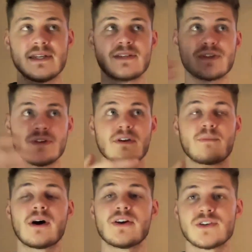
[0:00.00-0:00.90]
It's going to
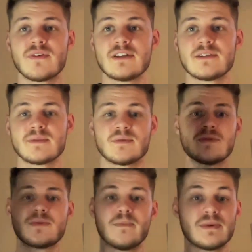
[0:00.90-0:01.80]
reprice your items
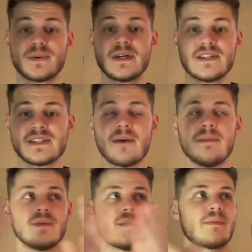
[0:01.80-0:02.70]
between your set
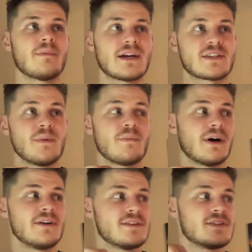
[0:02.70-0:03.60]
minimum and maximum
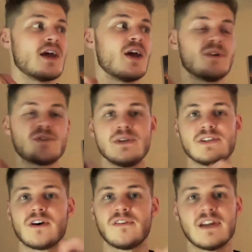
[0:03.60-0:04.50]
prices, which means
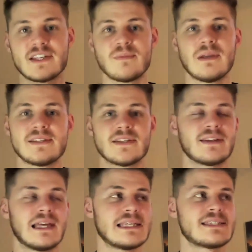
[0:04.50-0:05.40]
you've got flexibility on
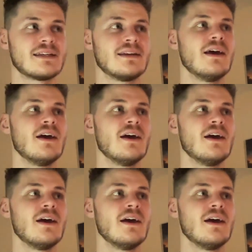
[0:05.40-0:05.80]
that listing.